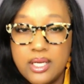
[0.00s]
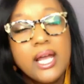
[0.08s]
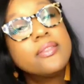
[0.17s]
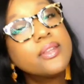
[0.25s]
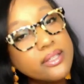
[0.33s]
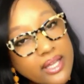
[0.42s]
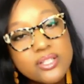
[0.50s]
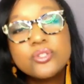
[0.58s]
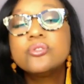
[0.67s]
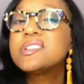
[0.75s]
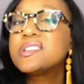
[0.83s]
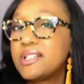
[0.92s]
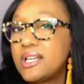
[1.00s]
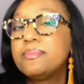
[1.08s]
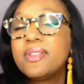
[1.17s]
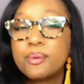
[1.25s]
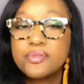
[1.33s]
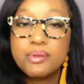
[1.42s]
And then I do the same
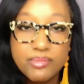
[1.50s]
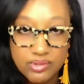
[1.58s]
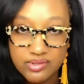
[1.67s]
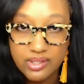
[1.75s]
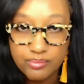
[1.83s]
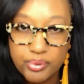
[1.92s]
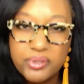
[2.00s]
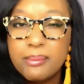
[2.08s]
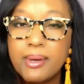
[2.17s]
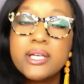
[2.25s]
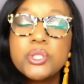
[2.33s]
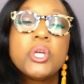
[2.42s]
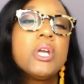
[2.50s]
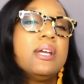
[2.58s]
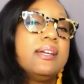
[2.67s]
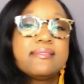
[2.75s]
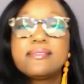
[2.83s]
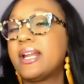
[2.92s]
thing with the music. Pretty much
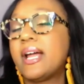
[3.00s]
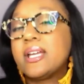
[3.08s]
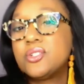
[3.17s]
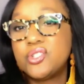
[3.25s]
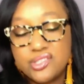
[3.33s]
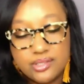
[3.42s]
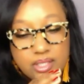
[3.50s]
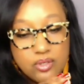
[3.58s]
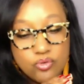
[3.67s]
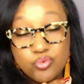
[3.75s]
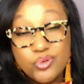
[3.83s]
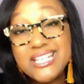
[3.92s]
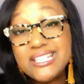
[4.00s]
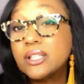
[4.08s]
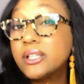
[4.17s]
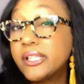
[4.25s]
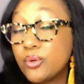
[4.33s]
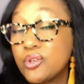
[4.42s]
is that I just read the
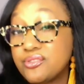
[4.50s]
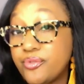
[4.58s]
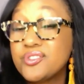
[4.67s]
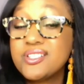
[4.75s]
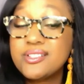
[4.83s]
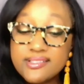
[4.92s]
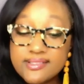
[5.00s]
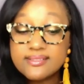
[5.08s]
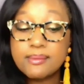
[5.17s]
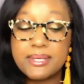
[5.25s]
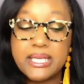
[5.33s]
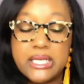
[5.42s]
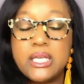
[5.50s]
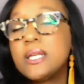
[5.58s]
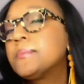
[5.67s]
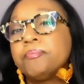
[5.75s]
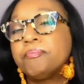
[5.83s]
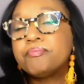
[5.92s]
lyrics first. And this is the big key.